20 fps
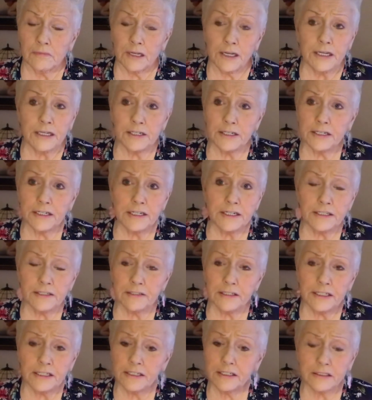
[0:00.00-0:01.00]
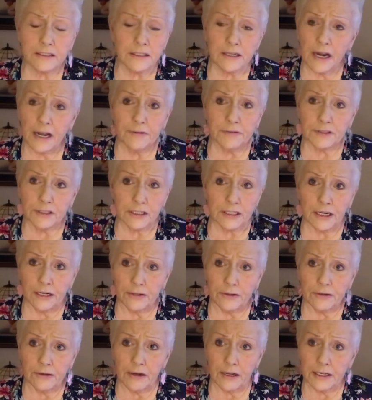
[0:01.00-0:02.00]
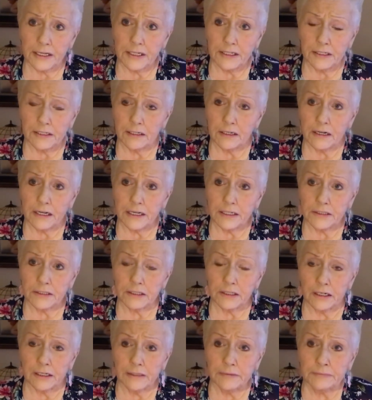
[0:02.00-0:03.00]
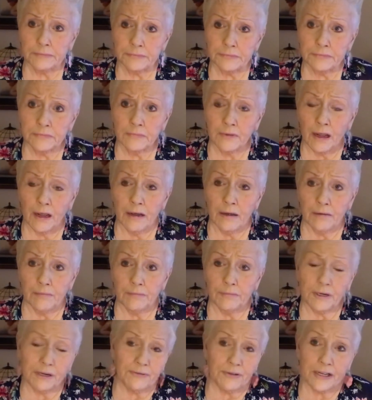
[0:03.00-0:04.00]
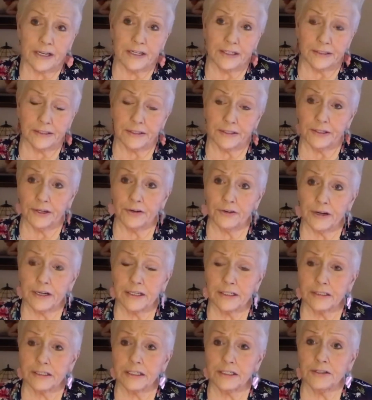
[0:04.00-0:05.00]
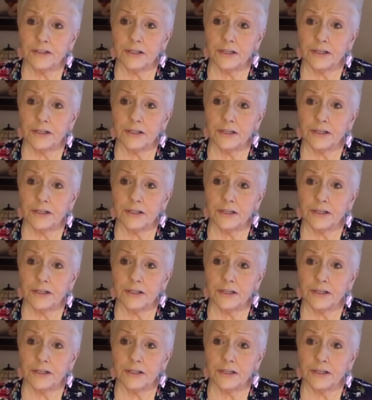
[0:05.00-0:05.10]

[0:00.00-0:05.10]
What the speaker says: He doesn't have it together like he did last time. But if he gets in there, he gets in